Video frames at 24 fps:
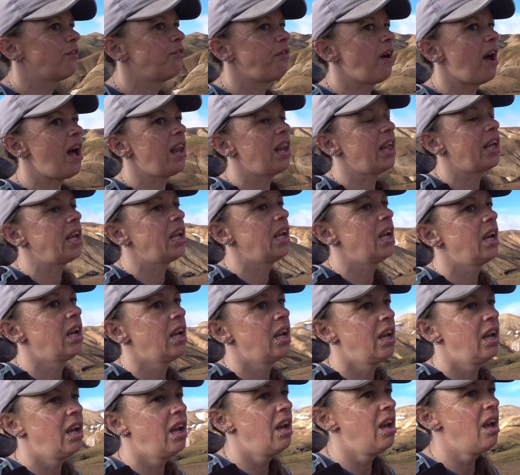Valley.
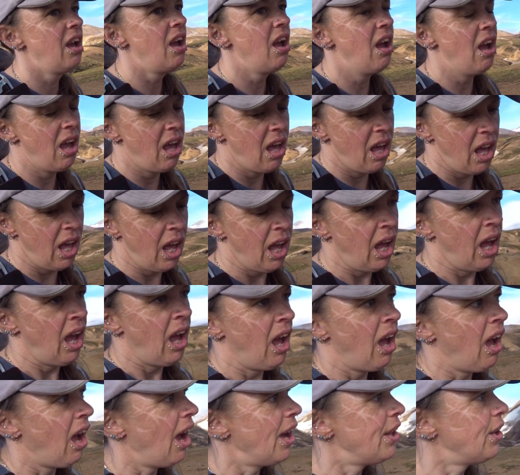
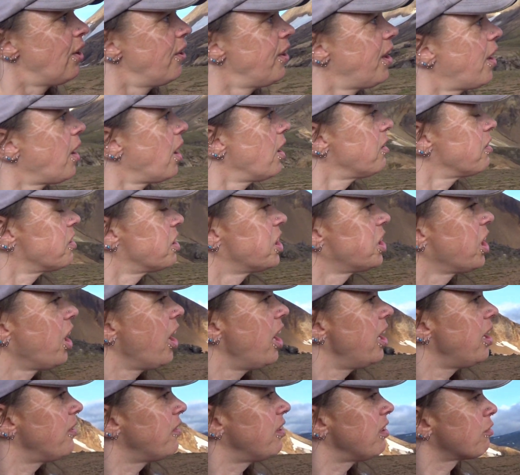And on the other
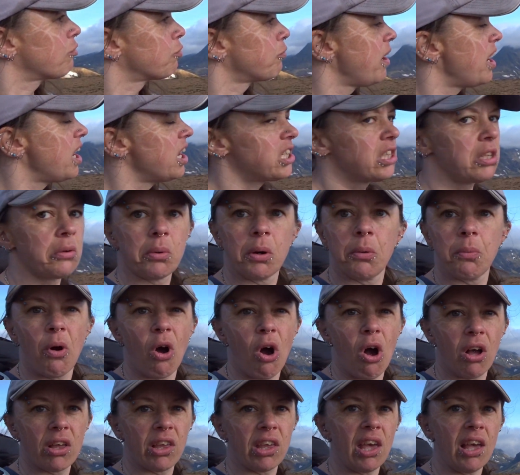side of this ridge that we're
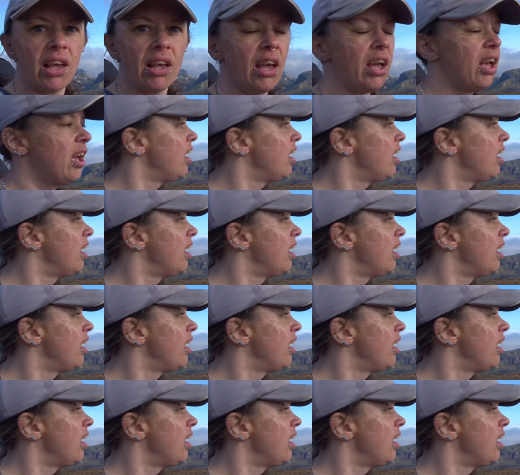walking